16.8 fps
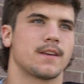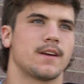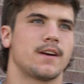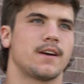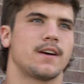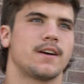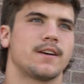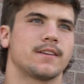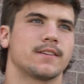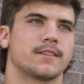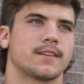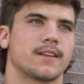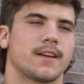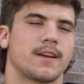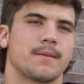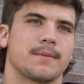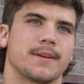
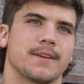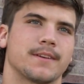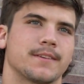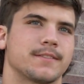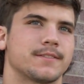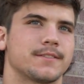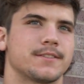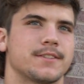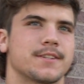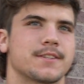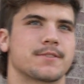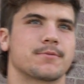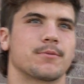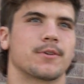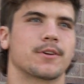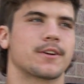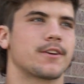I mean,
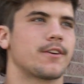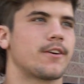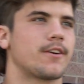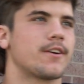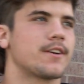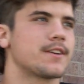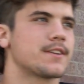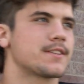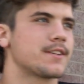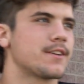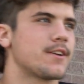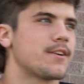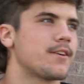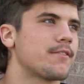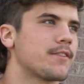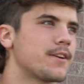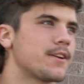just working our hardest. You
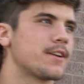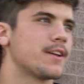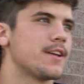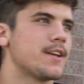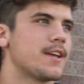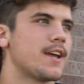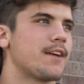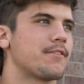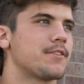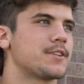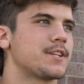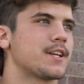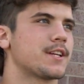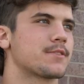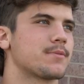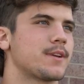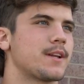know, every
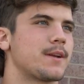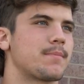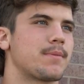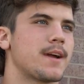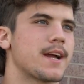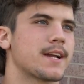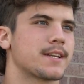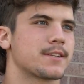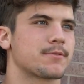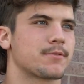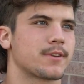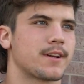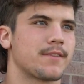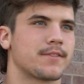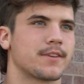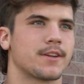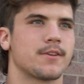chance we get at practice, we're
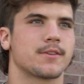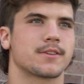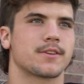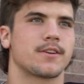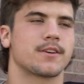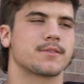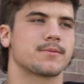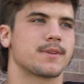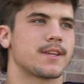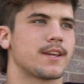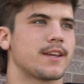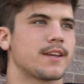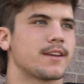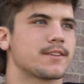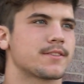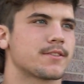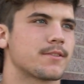going to have to go as hard as we
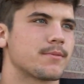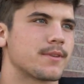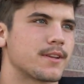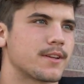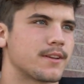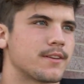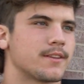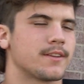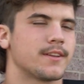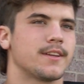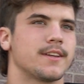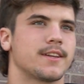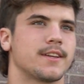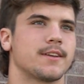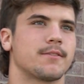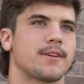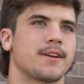can so that we can
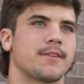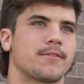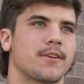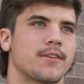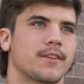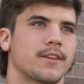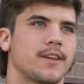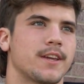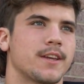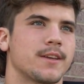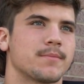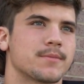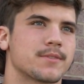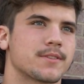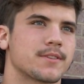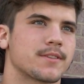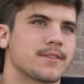get ready for all the
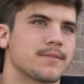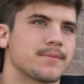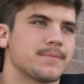games.